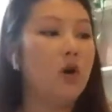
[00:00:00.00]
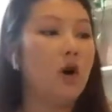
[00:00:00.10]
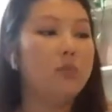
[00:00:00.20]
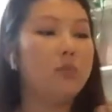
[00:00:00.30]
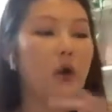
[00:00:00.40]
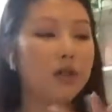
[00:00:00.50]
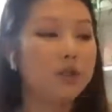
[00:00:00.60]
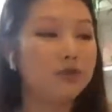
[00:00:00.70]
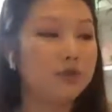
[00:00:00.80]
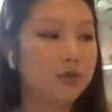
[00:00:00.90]

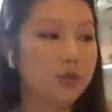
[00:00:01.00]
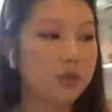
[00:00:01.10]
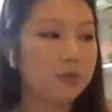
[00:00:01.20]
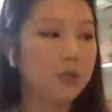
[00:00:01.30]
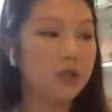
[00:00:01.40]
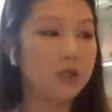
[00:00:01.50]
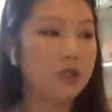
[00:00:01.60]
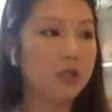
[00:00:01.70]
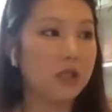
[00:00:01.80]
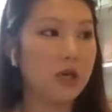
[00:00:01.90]
oppression for sure, because
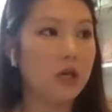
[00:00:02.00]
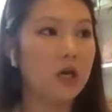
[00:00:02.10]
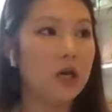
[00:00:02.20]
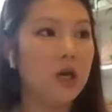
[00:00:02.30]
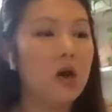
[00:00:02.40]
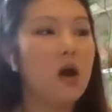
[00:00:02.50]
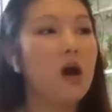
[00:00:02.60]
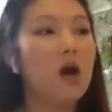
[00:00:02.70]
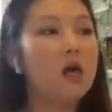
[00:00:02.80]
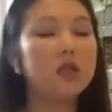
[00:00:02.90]
it's like
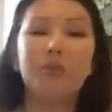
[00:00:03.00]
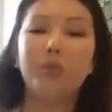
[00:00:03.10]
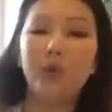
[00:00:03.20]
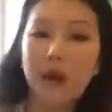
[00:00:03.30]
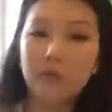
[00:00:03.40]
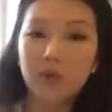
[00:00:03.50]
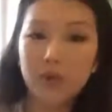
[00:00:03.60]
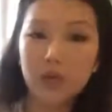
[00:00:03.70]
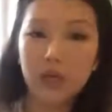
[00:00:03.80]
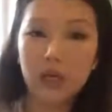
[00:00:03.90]
it's bred
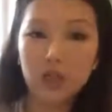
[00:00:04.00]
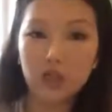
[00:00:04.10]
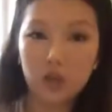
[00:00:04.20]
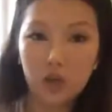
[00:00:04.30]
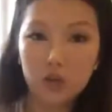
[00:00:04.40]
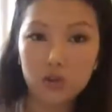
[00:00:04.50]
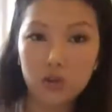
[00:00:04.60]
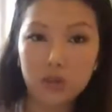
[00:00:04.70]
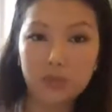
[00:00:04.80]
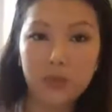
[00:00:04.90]
within Asian
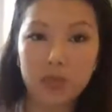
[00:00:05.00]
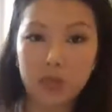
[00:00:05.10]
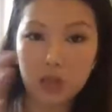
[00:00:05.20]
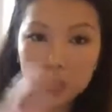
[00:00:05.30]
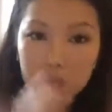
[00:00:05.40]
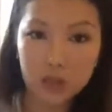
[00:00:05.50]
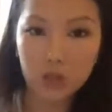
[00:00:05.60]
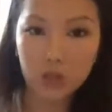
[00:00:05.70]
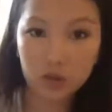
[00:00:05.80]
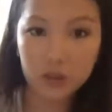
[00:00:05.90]
culture based on the
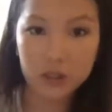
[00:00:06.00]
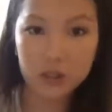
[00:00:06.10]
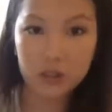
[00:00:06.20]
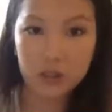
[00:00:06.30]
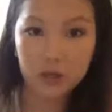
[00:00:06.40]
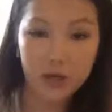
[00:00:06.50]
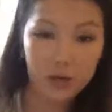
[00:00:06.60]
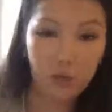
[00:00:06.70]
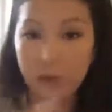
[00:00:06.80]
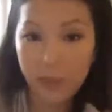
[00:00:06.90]
history, like
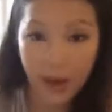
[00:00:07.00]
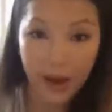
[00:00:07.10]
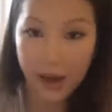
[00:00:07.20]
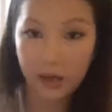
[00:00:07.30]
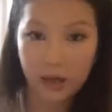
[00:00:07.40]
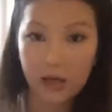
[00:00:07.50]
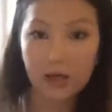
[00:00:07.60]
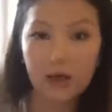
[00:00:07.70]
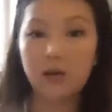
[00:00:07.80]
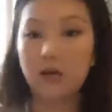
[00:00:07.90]
way back
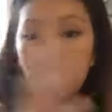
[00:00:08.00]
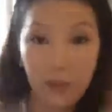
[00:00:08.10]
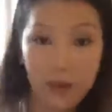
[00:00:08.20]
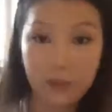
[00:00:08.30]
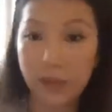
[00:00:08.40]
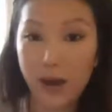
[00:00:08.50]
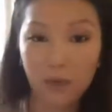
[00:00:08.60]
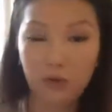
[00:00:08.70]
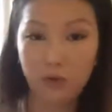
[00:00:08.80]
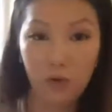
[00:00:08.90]

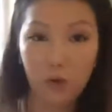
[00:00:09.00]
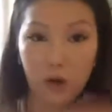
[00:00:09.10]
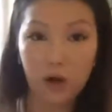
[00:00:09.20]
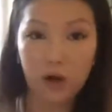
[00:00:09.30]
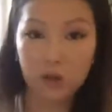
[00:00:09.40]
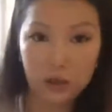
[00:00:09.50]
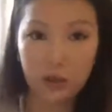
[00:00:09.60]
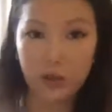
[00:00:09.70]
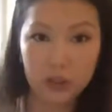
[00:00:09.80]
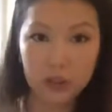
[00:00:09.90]
before, you know,
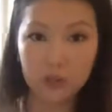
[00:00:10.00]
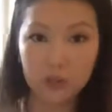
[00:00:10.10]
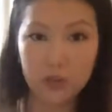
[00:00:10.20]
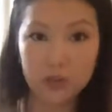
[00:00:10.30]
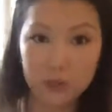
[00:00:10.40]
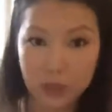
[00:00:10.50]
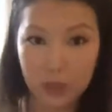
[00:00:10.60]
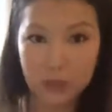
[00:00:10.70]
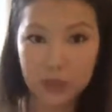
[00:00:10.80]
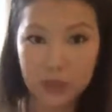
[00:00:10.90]
Asia was split up
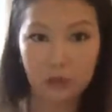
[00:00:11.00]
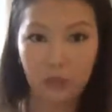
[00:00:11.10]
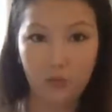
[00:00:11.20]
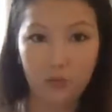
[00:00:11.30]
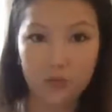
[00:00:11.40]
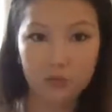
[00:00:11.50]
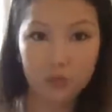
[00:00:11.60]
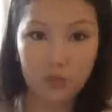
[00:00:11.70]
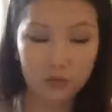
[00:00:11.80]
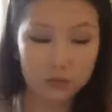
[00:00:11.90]
and stuff, and
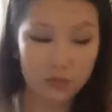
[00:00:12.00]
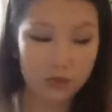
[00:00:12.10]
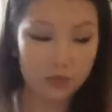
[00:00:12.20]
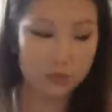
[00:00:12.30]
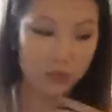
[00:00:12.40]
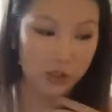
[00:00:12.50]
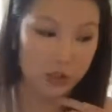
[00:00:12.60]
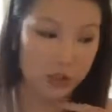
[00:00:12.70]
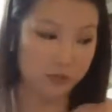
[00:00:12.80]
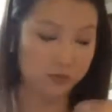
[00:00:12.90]
different
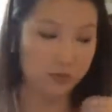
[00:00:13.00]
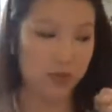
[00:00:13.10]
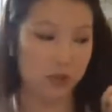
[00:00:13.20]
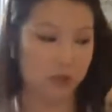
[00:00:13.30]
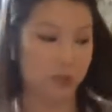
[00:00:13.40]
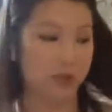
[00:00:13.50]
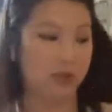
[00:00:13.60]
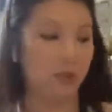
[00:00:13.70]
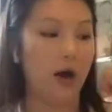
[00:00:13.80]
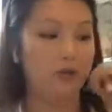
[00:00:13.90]
subspecies of Asian
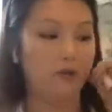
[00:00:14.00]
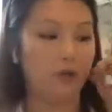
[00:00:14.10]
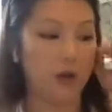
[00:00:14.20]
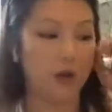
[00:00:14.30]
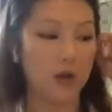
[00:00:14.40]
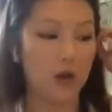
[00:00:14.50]
people. I feel like